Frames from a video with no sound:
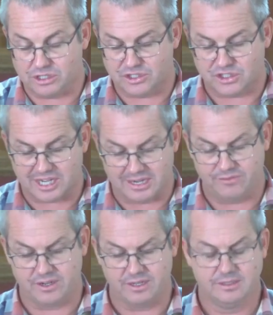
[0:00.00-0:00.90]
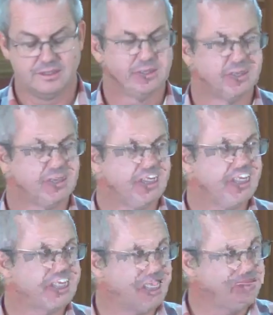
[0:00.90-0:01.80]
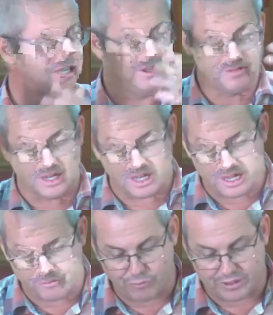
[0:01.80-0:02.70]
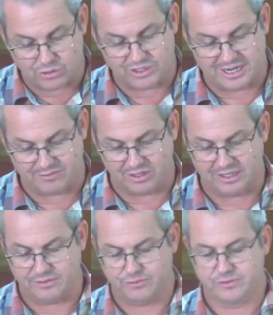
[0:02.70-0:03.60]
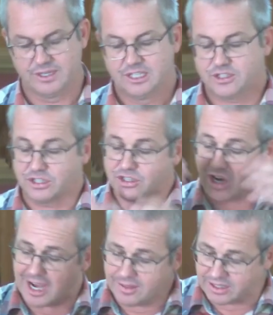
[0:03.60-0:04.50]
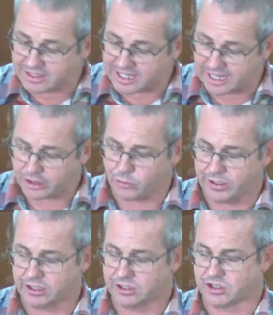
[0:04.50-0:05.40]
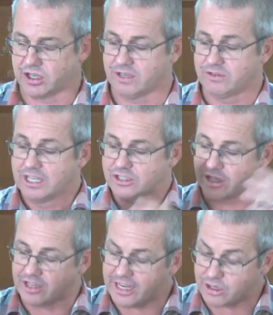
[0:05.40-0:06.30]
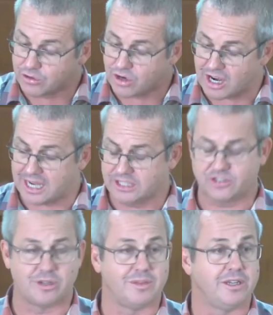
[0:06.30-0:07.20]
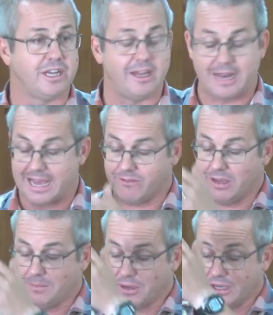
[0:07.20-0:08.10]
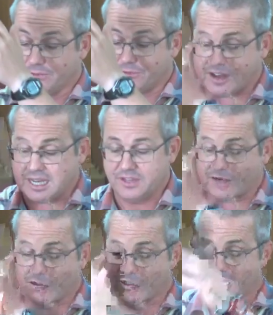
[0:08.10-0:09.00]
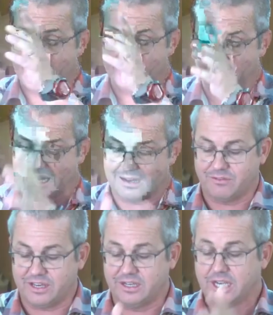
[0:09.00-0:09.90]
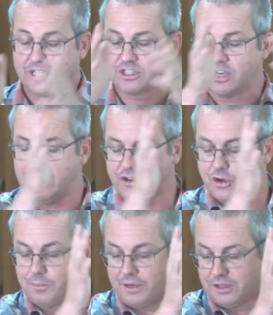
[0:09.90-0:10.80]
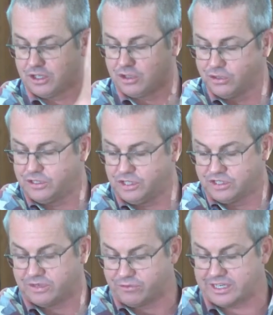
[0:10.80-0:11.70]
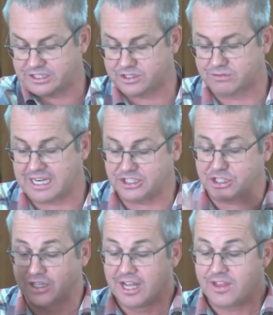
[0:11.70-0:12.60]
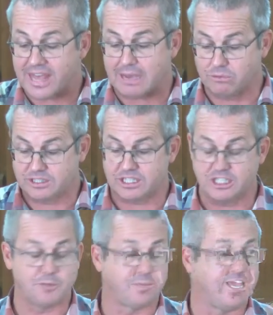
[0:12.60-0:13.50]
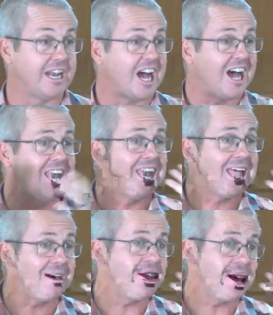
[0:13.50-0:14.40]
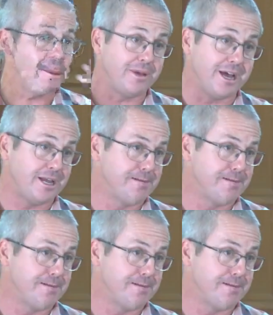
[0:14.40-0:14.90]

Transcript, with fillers: Savior. He came to live the life we could never live to die the death we deserve so that he could rise from the dead, having been faithful and loving, so he could bring the good news of restoration. That was his plan. I love that about him.